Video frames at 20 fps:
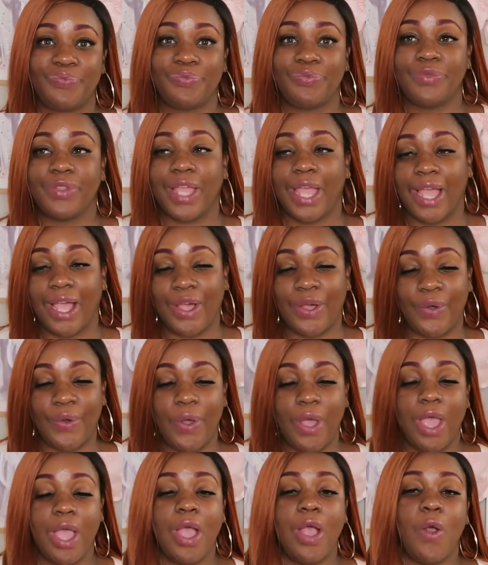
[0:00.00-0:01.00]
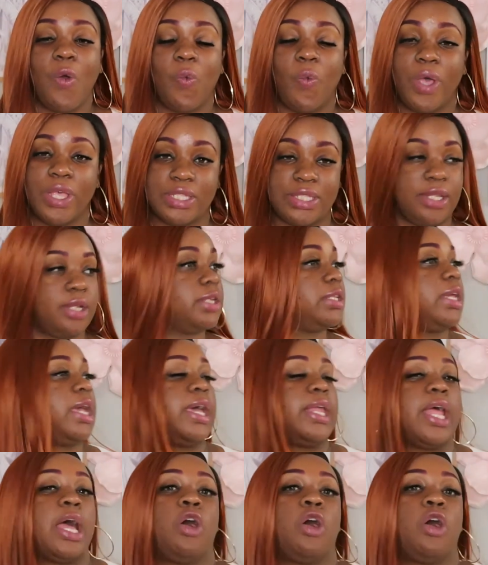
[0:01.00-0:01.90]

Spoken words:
Now once they're done,